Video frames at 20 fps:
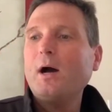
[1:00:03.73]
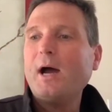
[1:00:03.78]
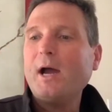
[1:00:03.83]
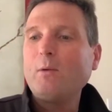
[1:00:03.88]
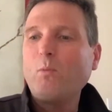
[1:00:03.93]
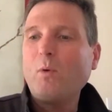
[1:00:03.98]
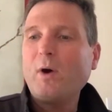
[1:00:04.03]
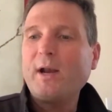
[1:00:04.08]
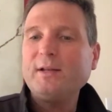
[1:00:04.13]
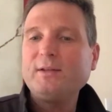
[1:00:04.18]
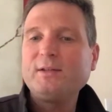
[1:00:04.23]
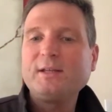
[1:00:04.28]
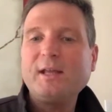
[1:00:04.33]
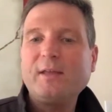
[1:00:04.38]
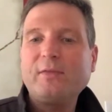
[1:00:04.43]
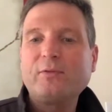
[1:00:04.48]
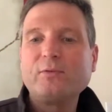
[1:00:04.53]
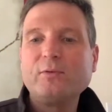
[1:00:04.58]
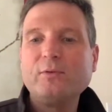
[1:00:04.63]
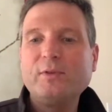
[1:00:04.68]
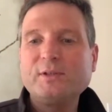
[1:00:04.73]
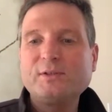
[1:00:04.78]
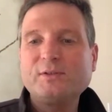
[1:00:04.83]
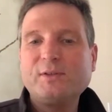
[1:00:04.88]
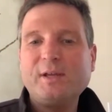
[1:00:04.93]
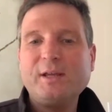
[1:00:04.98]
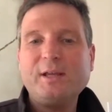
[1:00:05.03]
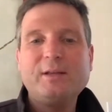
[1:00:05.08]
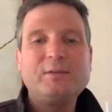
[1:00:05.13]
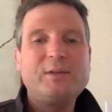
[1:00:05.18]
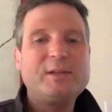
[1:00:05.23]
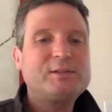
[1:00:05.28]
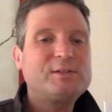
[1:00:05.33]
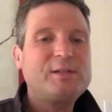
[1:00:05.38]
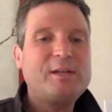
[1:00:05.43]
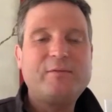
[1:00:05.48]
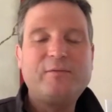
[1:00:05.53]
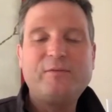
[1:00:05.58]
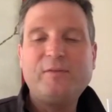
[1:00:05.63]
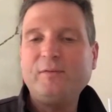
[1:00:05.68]
I wanted to get through this thing in, let's
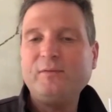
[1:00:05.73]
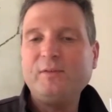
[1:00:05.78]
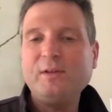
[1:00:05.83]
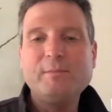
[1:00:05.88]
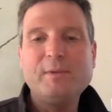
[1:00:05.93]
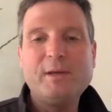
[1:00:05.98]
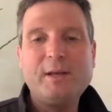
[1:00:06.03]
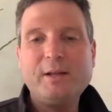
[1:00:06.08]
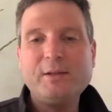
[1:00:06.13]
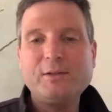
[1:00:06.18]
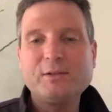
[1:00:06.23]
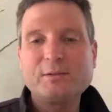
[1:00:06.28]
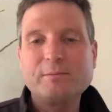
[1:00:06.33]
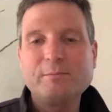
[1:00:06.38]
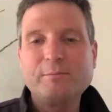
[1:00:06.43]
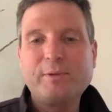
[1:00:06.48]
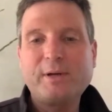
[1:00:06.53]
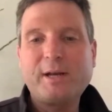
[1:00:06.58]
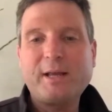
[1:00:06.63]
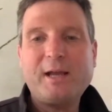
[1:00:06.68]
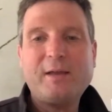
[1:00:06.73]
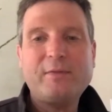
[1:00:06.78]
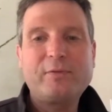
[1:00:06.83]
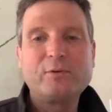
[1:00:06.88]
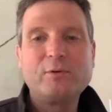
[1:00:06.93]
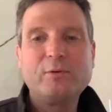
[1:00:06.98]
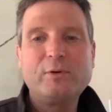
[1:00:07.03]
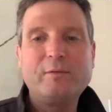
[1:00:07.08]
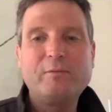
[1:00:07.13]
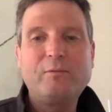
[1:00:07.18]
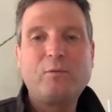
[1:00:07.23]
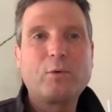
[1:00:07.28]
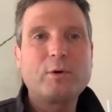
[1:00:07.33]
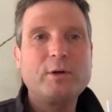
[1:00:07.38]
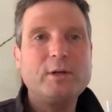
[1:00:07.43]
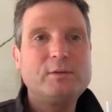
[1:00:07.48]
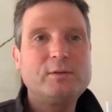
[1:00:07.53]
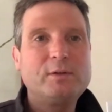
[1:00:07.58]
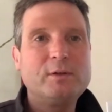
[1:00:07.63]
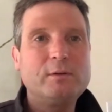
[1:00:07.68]
say, 50 minutes, but I got through it in
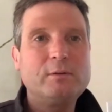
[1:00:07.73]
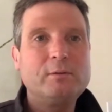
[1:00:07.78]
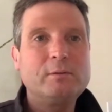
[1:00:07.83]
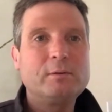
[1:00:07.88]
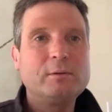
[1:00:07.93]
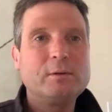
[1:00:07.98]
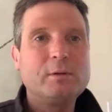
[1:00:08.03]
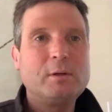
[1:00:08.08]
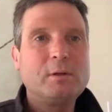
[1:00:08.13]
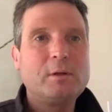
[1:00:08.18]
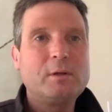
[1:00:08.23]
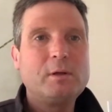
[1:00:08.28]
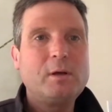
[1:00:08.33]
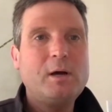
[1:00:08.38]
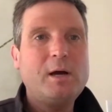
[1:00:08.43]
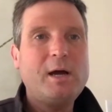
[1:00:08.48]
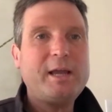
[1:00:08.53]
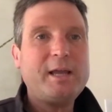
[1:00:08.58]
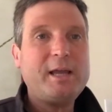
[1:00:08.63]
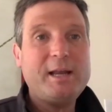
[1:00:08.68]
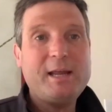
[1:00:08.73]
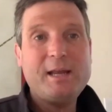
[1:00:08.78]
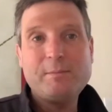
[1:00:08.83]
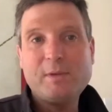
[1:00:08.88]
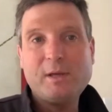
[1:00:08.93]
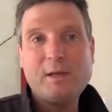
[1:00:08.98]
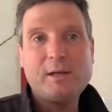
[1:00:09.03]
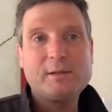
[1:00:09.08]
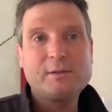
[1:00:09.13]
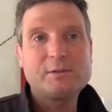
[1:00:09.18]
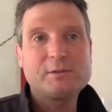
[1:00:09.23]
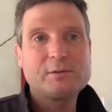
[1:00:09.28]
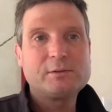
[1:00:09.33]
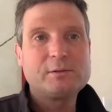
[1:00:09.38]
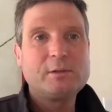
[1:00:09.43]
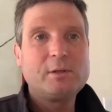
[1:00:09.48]
42. I got 8 minutes.